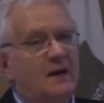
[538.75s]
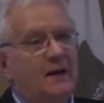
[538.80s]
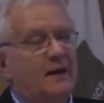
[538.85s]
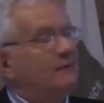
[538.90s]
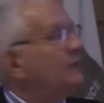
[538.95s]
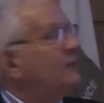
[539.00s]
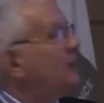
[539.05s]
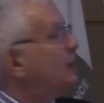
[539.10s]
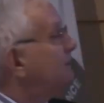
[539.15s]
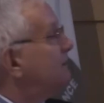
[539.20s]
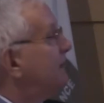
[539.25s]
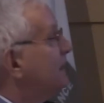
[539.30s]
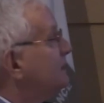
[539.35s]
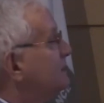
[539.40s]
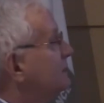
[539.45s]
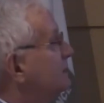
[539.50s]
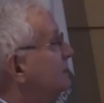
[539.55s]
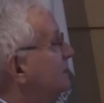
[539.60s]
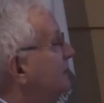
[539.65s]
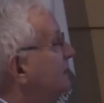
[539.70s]
I have not
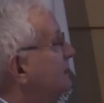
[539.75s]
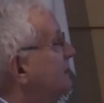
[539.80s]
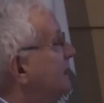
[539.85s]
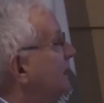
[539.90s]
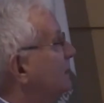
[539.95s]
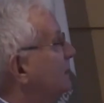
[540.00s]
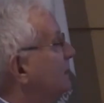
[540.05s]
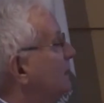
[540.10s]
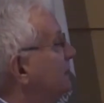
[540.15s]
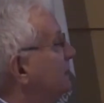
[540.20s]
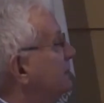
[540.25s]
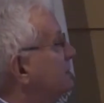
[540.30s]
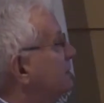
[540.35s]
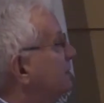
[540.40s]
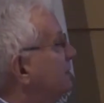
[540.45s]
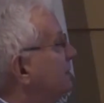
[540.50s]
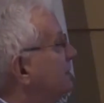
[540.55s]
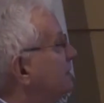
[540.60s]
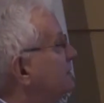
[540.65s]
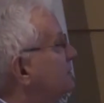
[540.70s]
mastered the
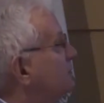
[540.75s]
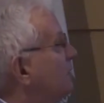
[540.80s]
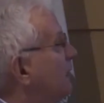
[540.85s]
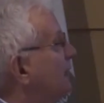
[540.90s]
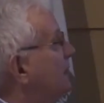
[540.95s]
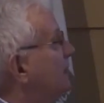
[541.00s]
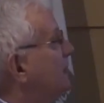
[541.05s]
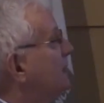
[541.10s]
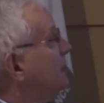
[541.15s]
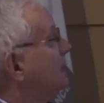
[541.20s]
technology, that's why.